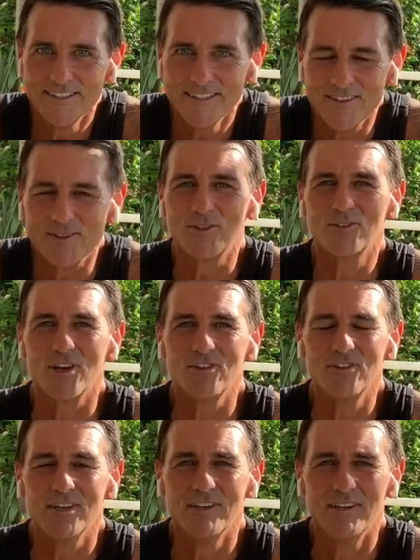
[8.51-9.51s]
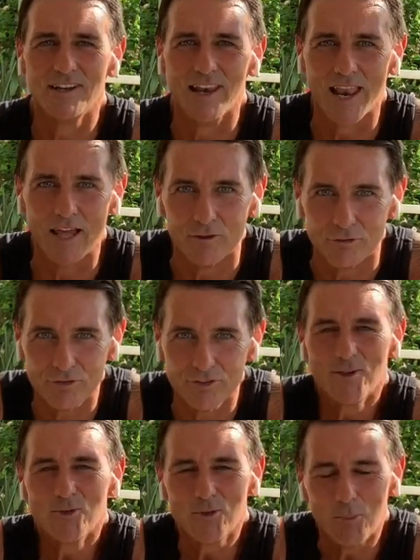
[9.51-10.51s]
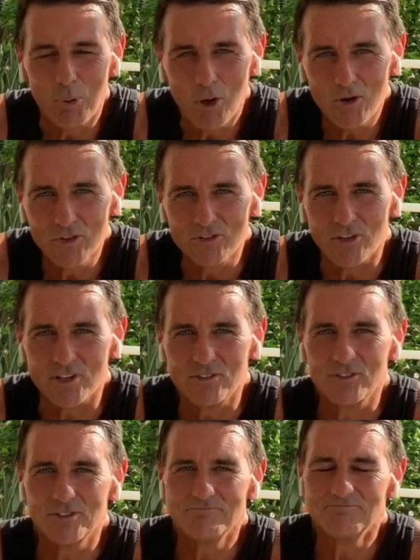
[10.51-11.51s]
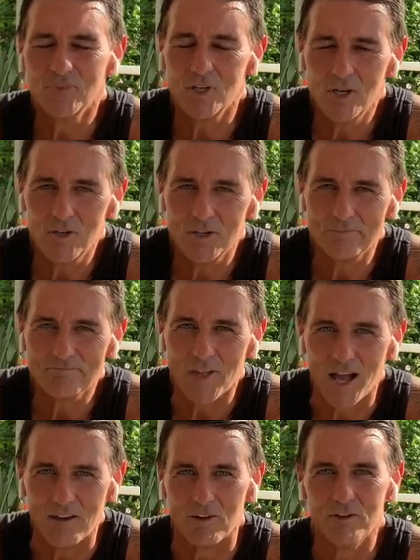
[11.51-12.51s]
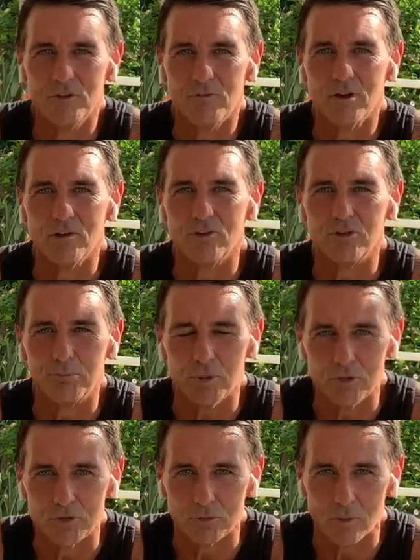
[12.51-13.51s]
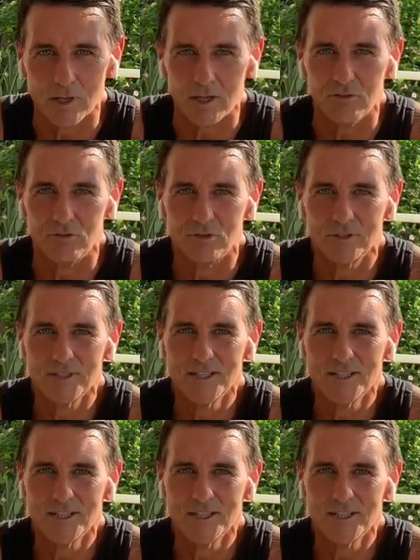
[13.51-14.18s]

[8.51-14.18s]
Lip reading: They're discussing life. So Paul says, I've lived a very spiritual life.